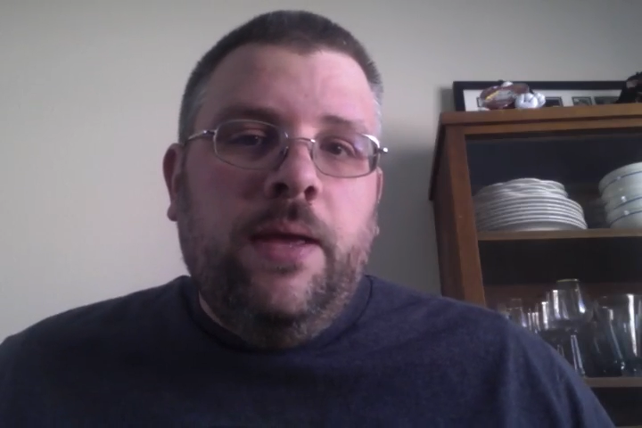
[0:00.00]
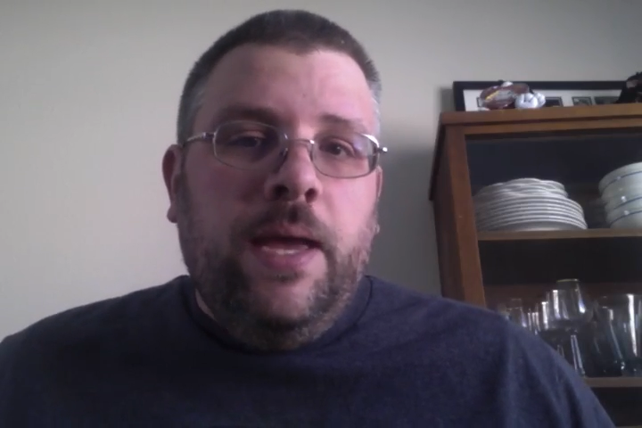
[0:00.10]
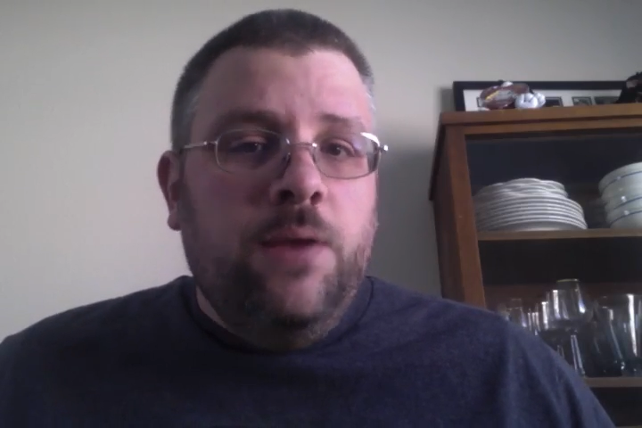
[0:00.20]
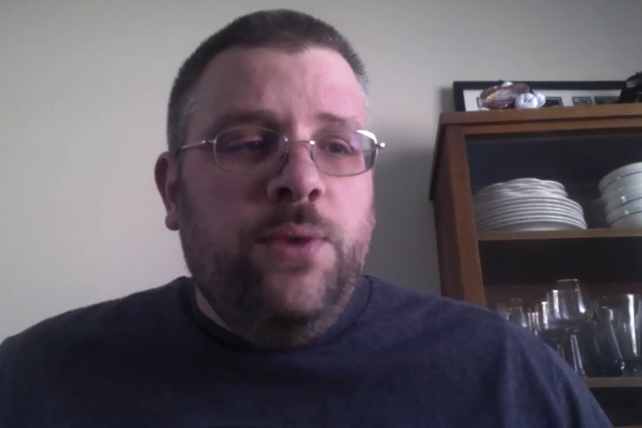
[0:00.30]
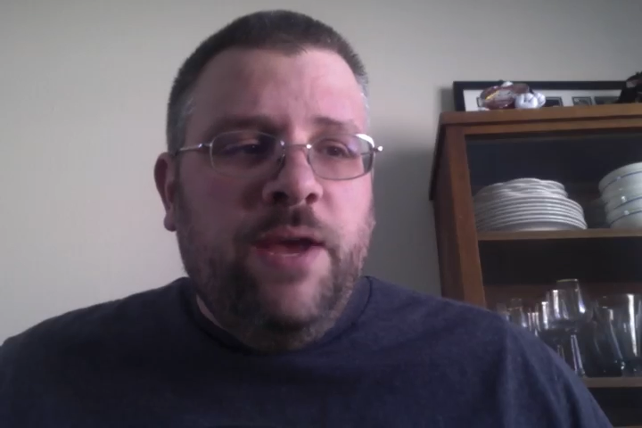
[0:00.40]

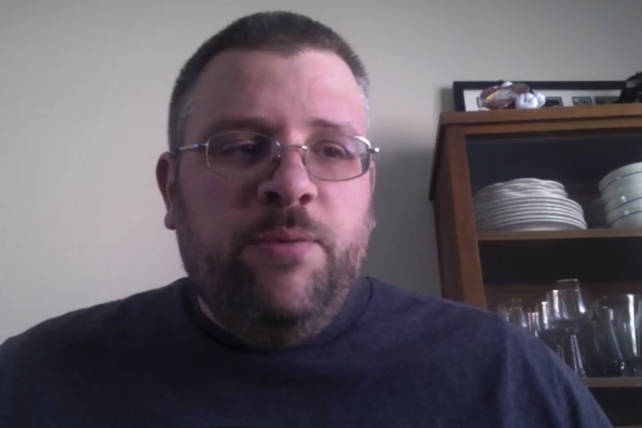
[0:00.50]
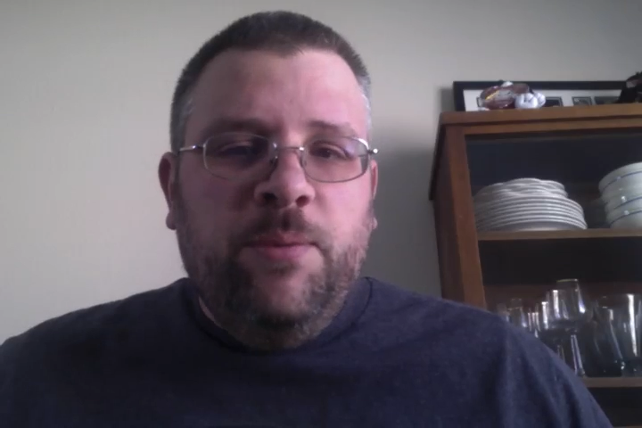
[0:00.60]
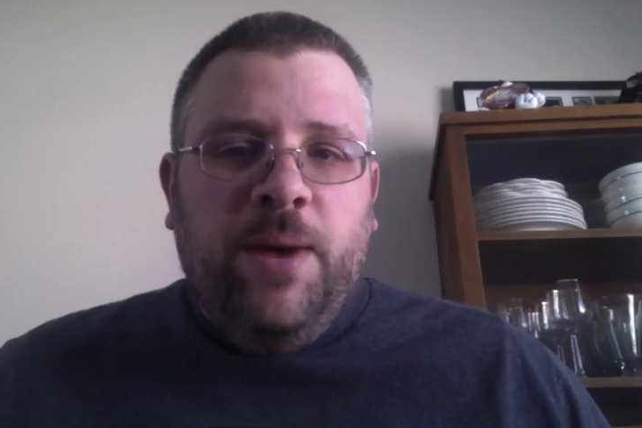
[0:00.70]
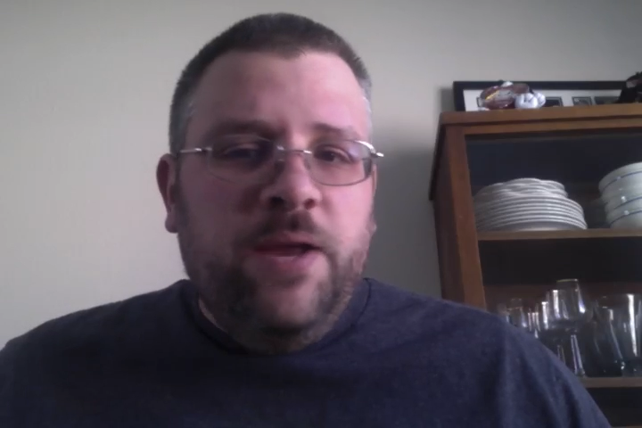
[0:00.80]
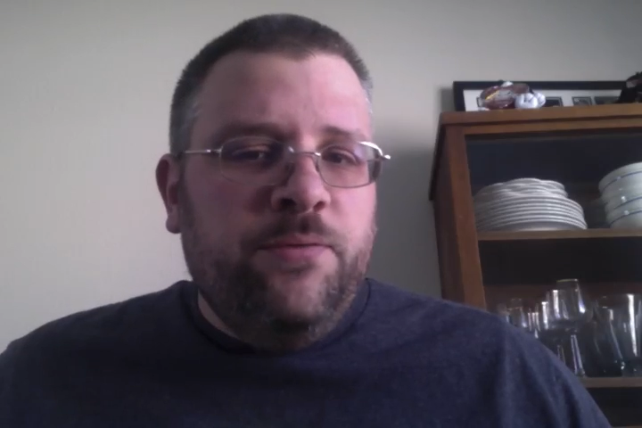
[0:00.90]
And we have to be
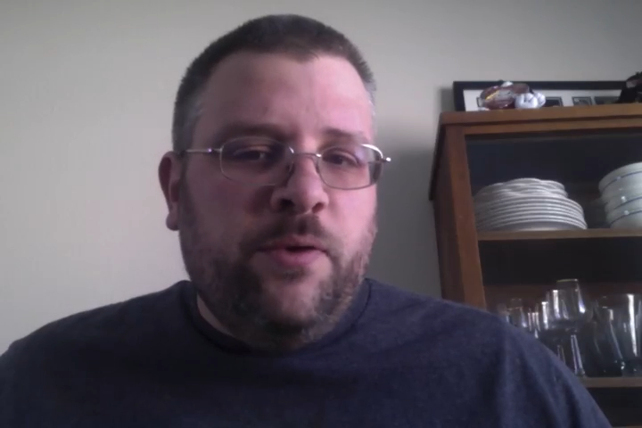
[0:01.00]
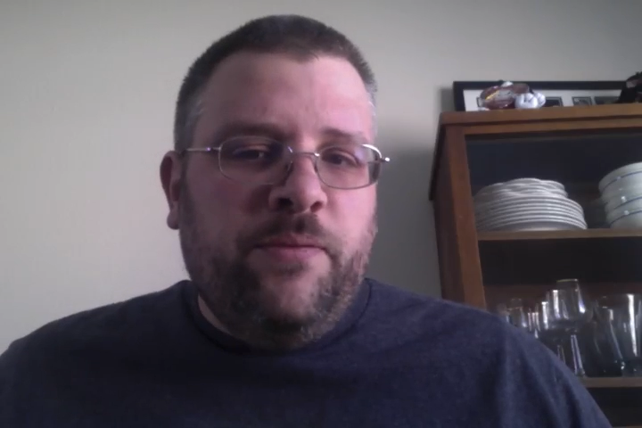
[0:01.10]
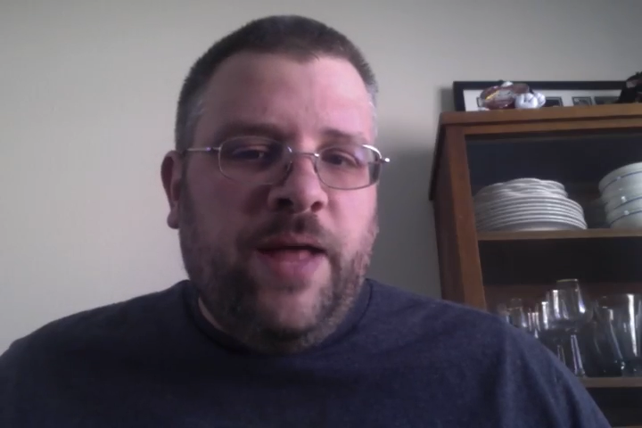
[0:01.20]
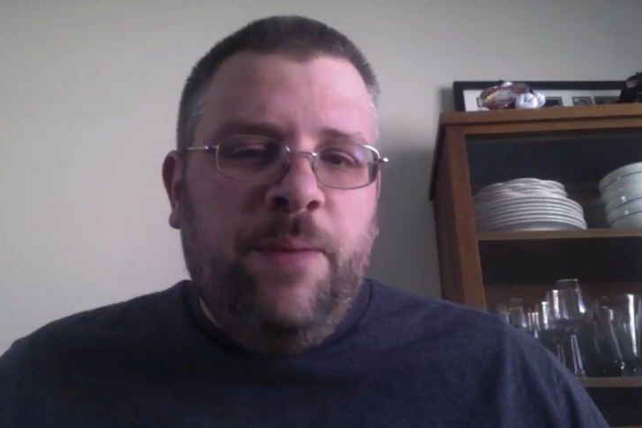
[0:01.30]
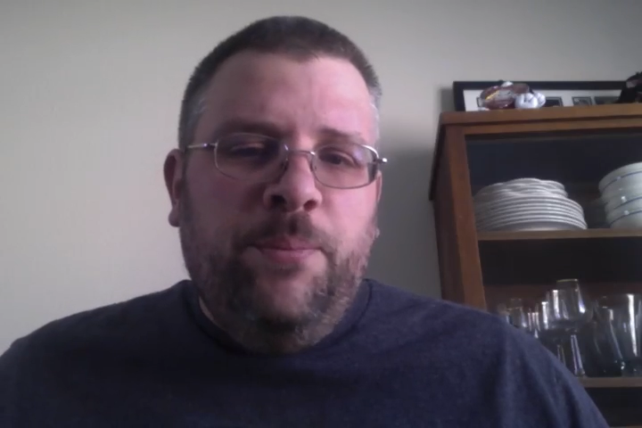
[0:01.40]
mindful
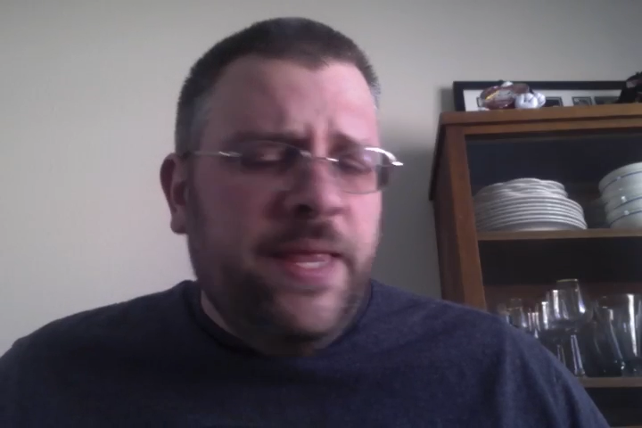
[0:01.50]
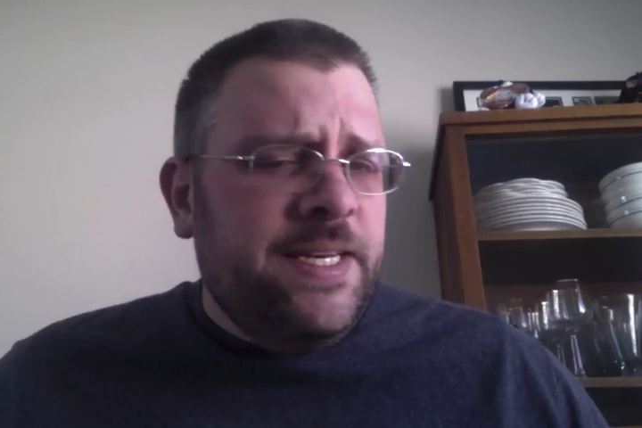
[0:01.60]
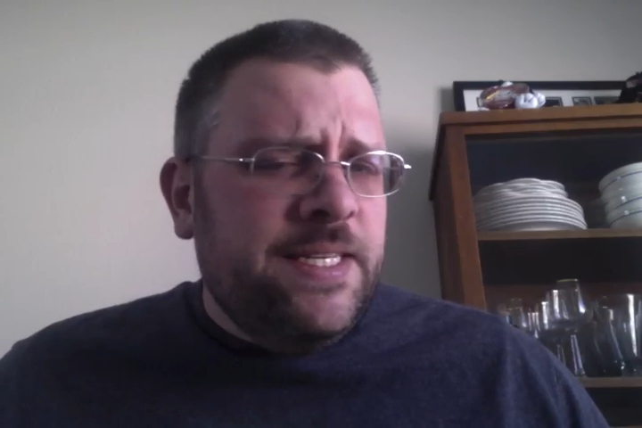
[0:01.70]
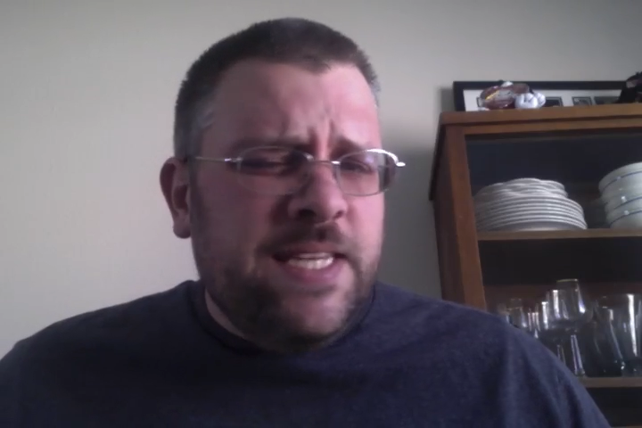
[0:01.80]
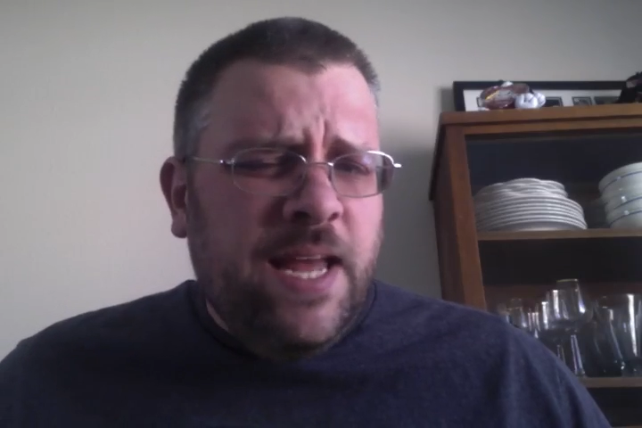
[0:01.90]
of that. But
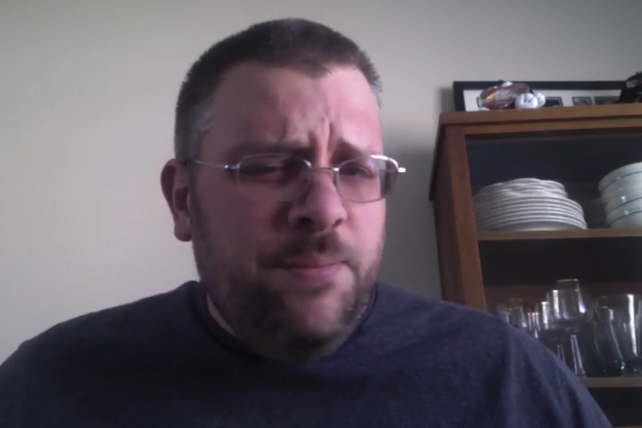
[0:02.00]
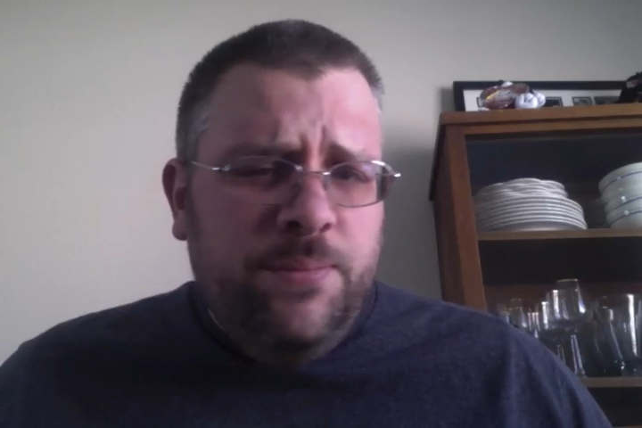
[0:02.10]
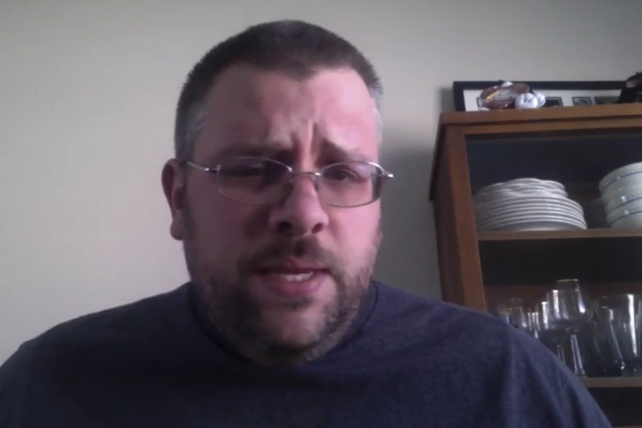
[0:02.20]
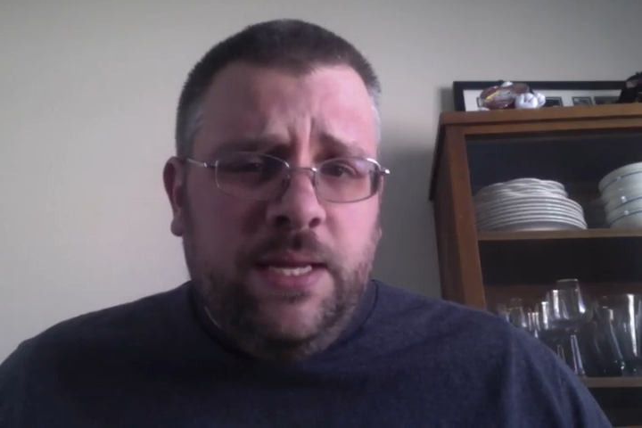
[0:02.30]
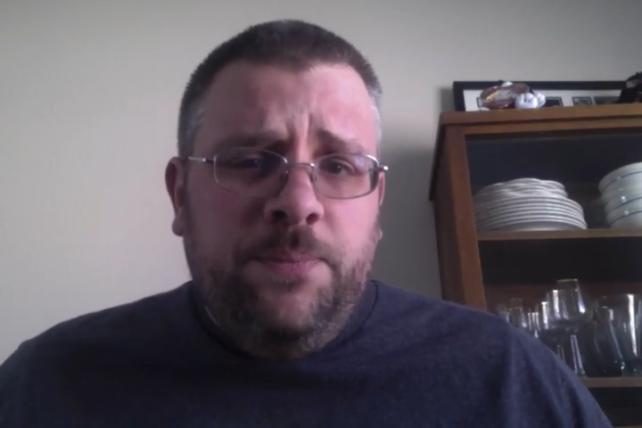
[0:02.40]
that does not
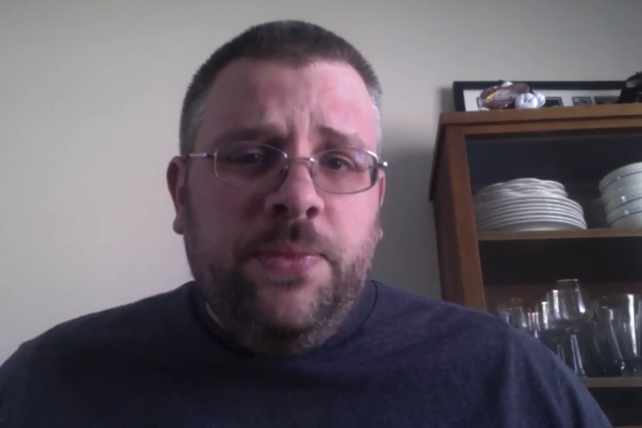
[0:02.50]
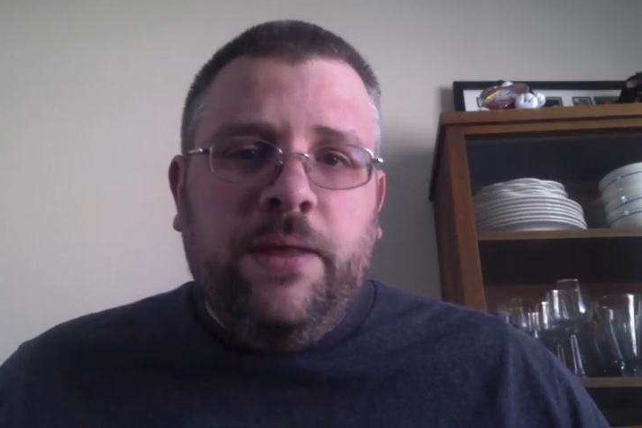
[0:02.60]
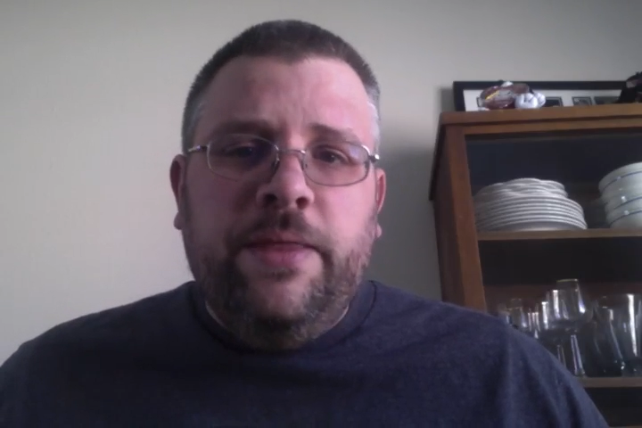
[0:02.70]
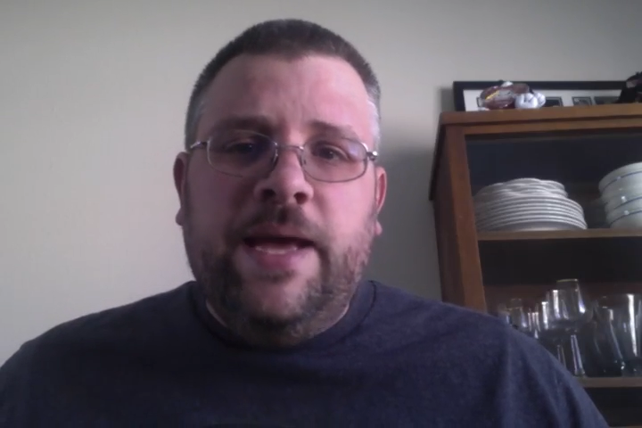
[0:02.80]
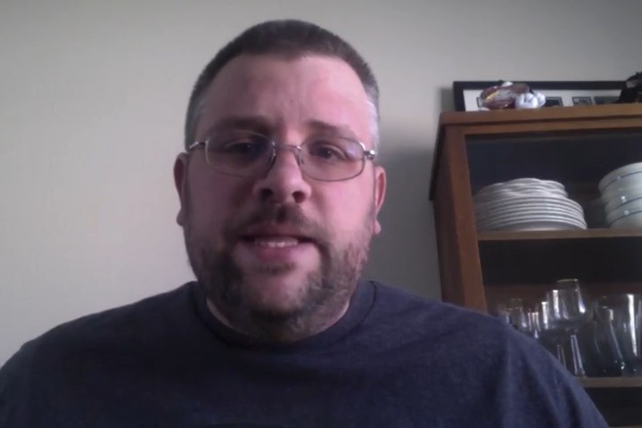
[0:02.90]
mean
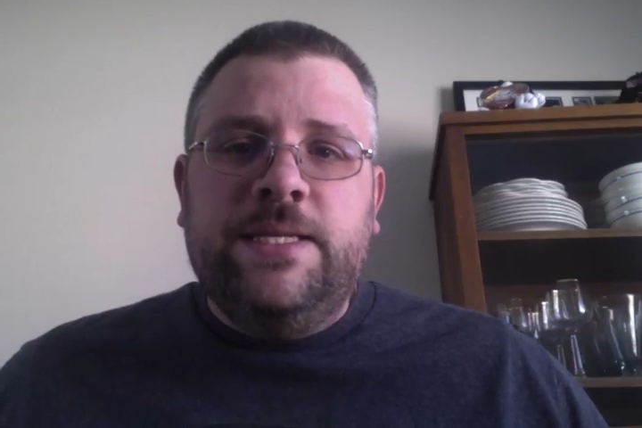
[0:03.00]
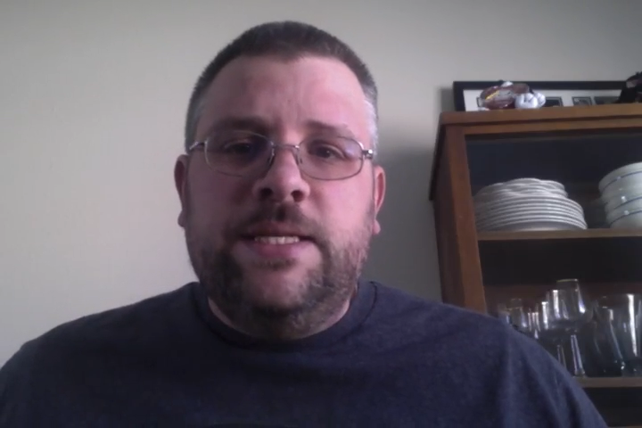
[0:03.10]
that